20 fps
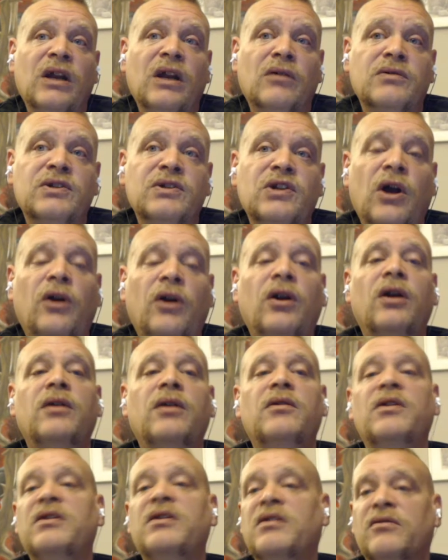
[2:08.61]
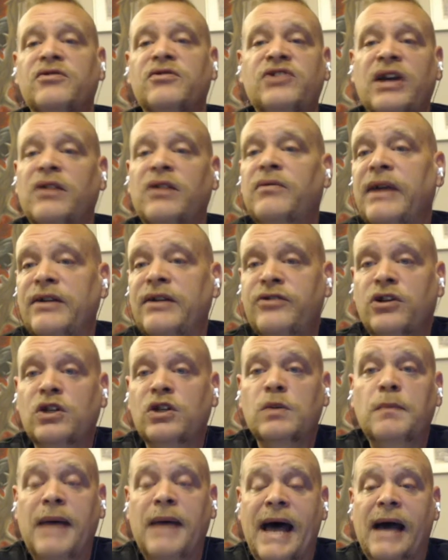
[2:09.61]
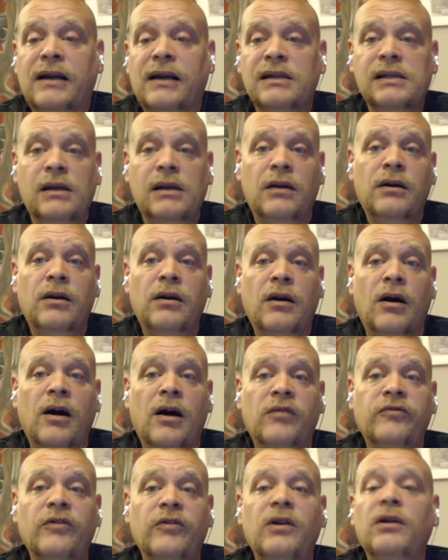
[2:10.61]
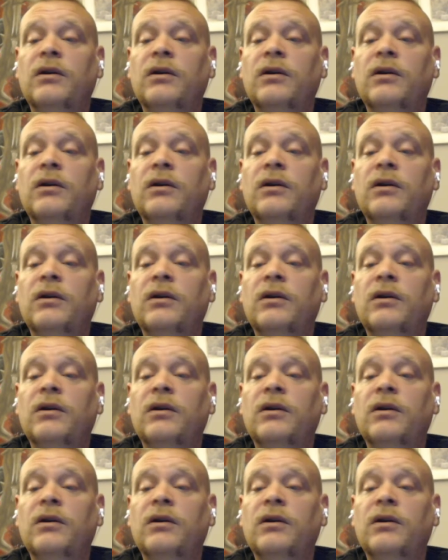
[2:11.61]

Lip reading: started, generations back, started off